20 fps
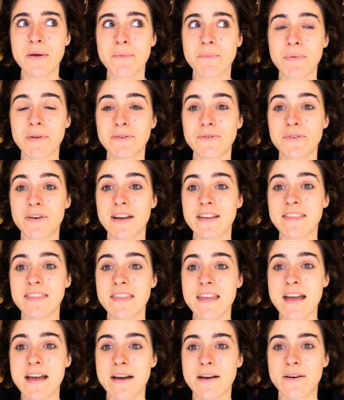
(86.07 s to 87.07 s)
but right
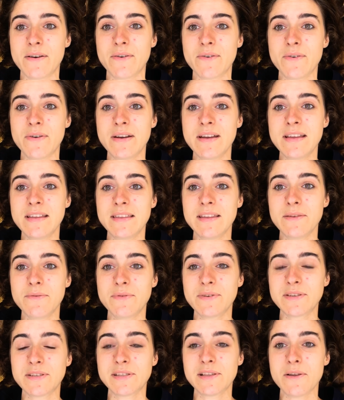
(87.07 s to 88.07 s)
now they
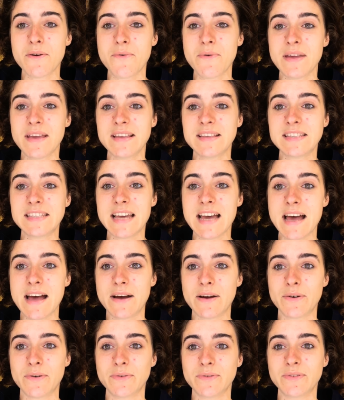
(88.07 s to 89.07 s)
were slowing
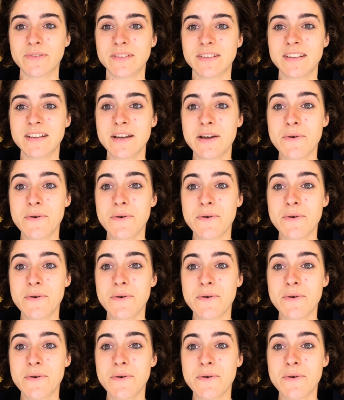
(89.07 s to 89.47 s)
down